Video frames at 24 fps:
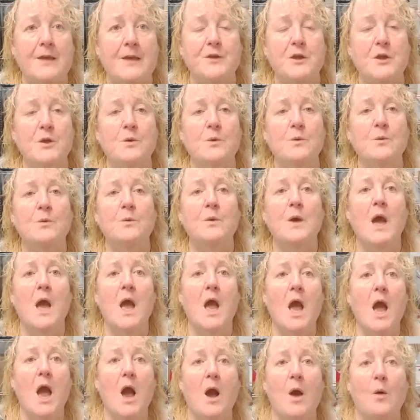you
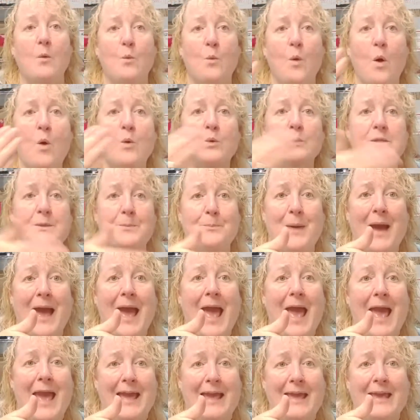want to
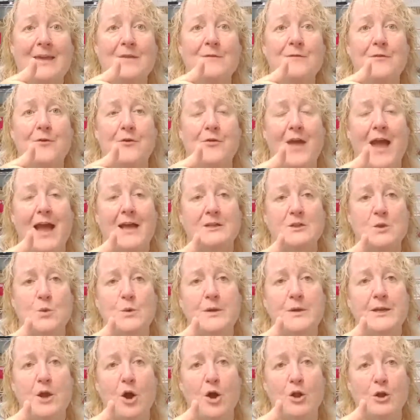pay for that
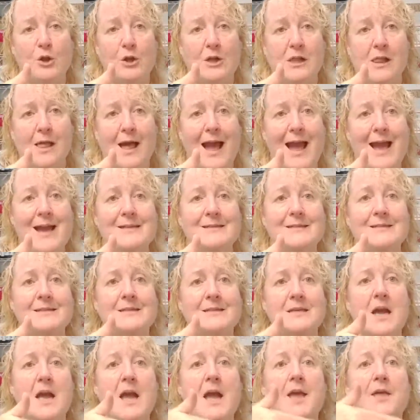$20 class,
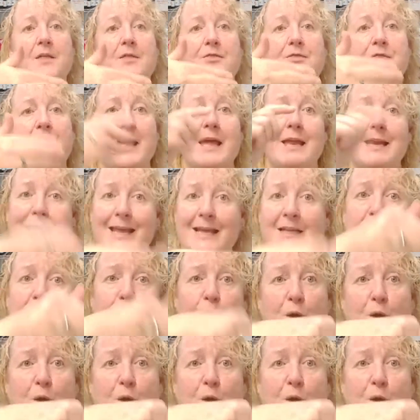then it's